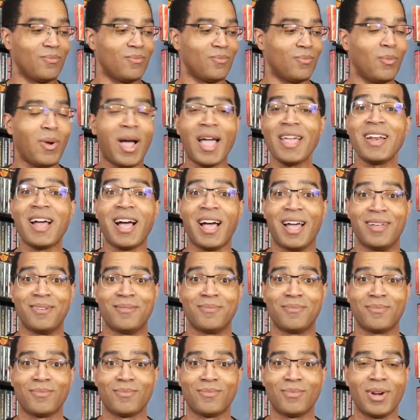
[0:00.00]
why not,
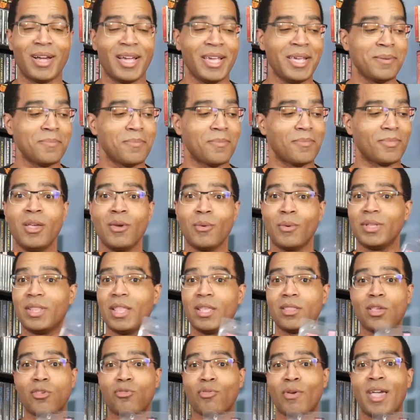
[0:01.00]
right? We
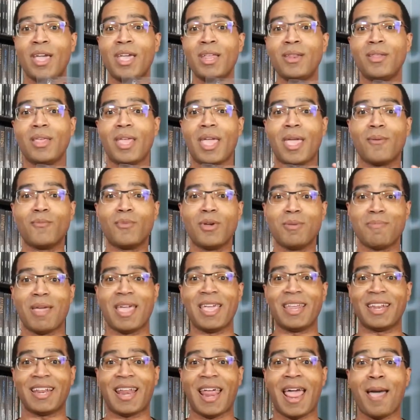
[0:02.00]
did the trade and we
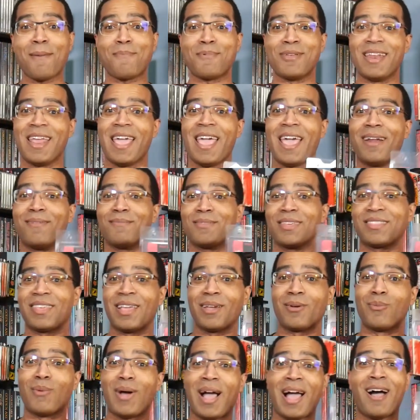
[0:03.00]
made it happen. And I'm just
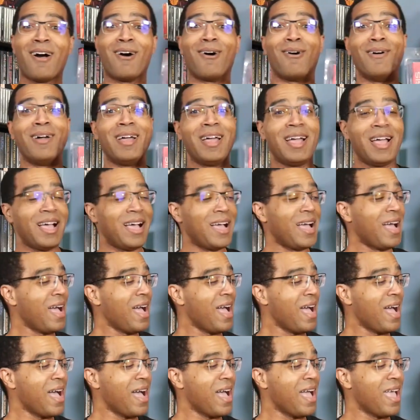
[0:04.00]
like, wow.
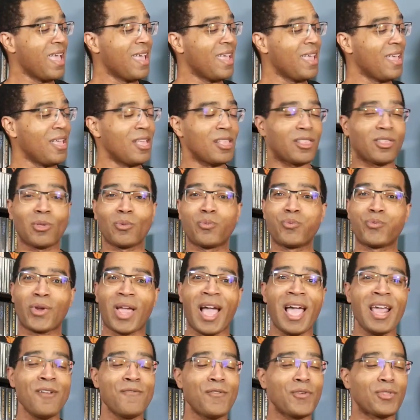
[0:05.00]
It's
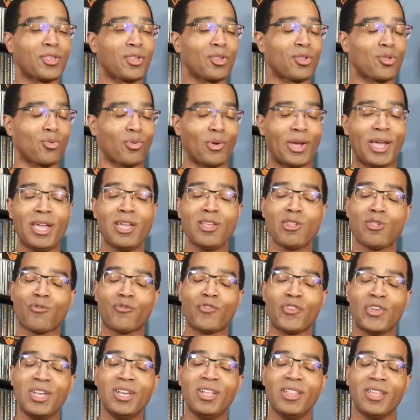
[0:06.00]
kind of a strange
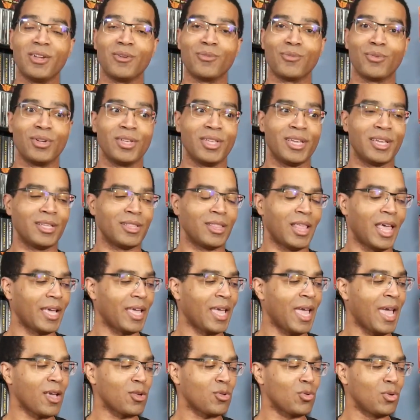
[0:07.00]
feeling, really, like
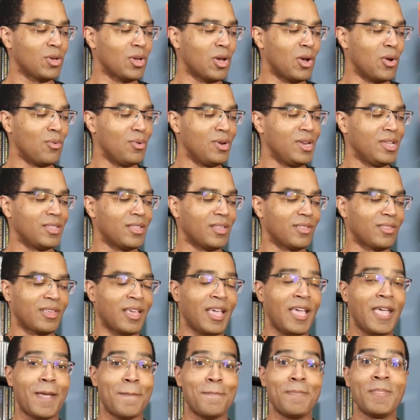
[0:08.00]
actually owning this
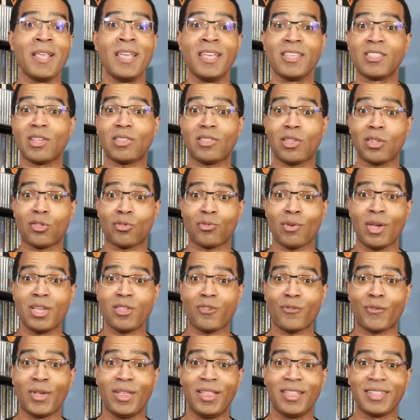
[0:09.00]
game. Just a
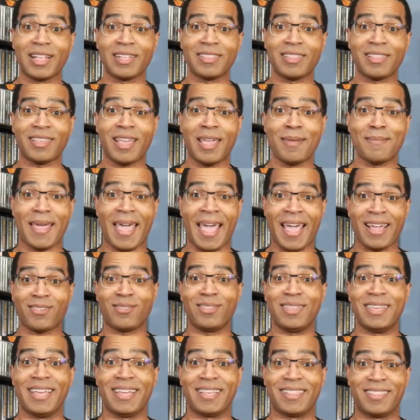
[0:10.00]
strange feeling that this game
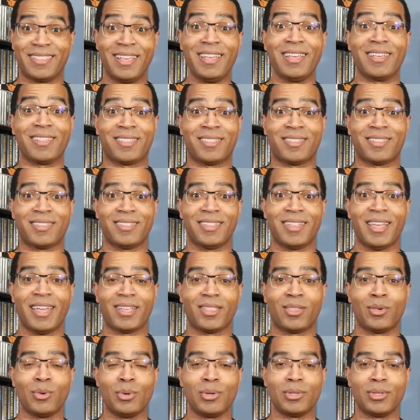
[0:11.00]
actually exists,
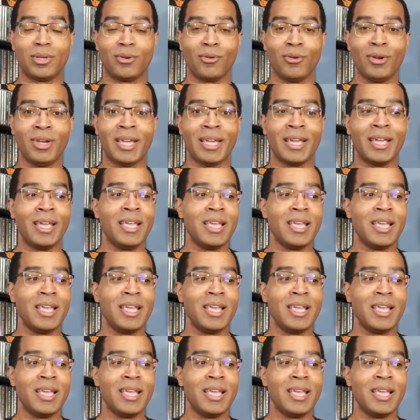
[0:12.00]
like to a degree.